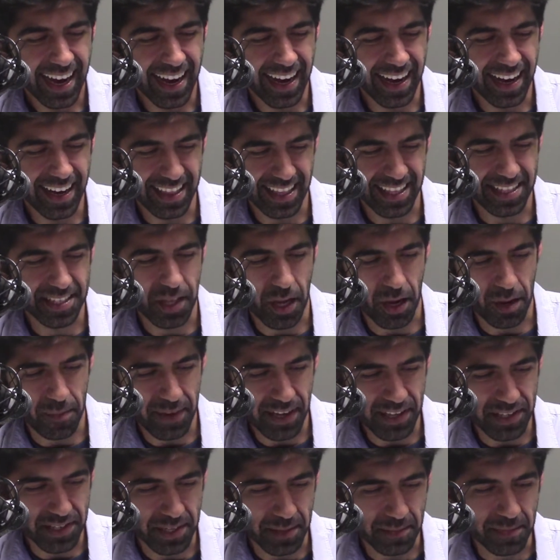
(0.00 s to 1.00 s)
Let's talk
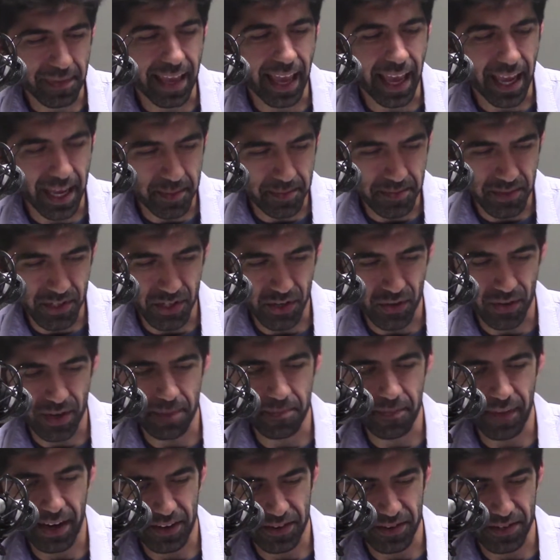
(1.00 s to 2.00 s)
about some games showed
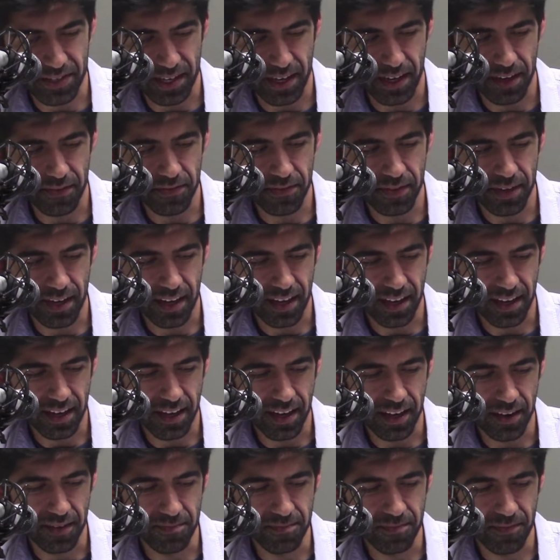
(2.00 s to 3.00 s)
at Microsoft.
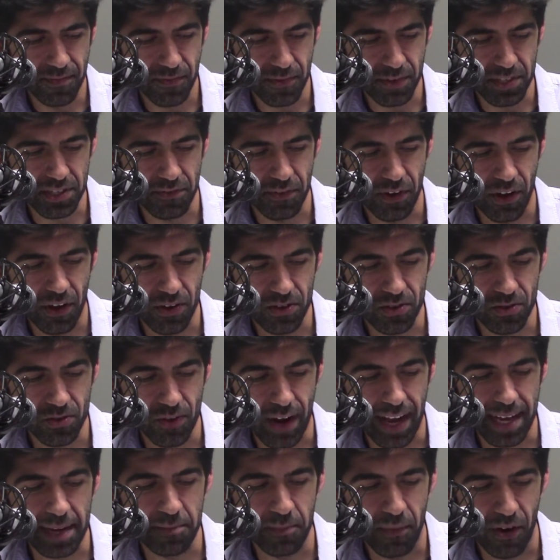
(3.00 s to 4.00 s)
First of all,
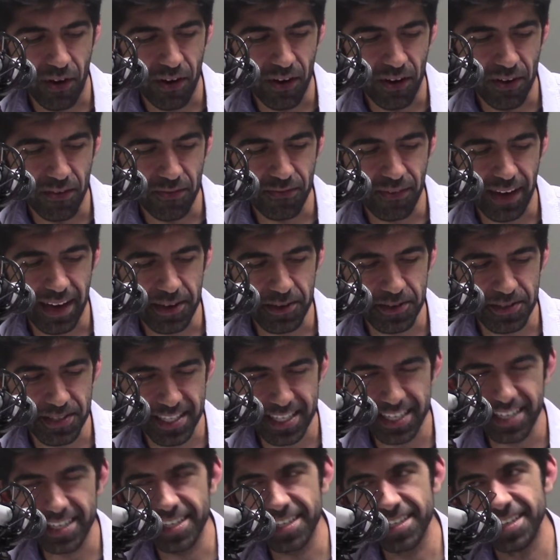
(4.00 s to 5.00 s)
Dragon Ball Fighter Z,